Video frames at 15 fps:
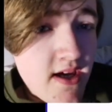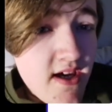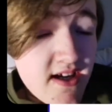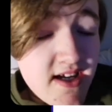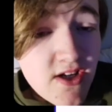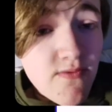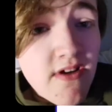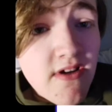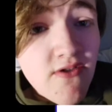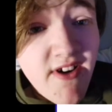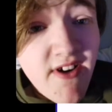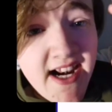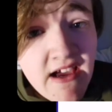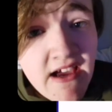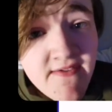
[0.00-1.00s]
because we like
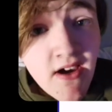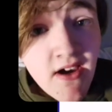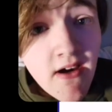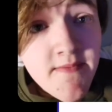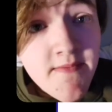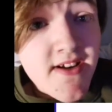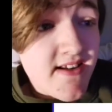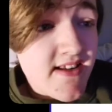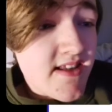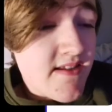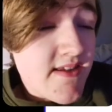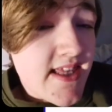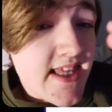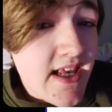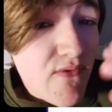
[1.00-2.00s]
ran out of time because
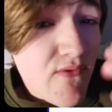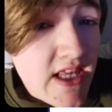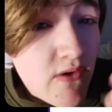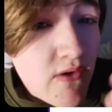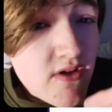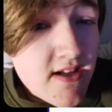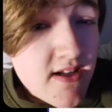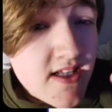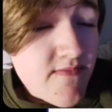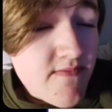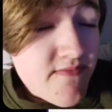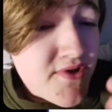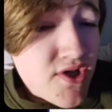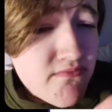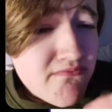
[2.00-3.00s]
th- there was like
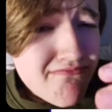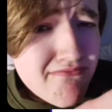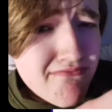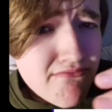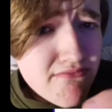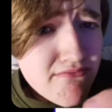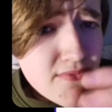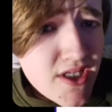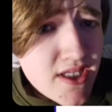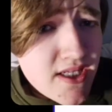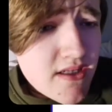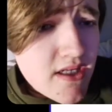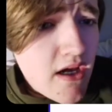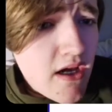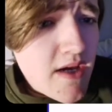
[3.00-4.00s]
some
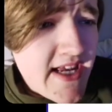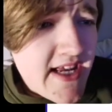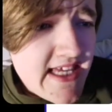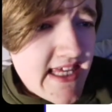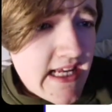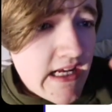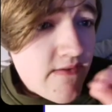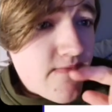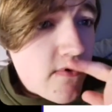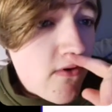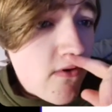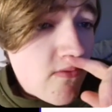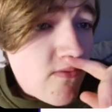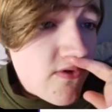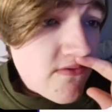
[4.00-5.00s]
timing thing I've
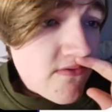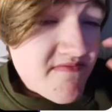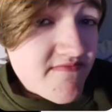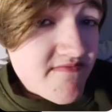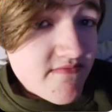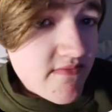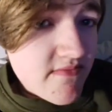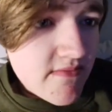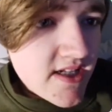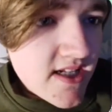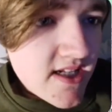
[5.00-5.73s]
forgotten. But let's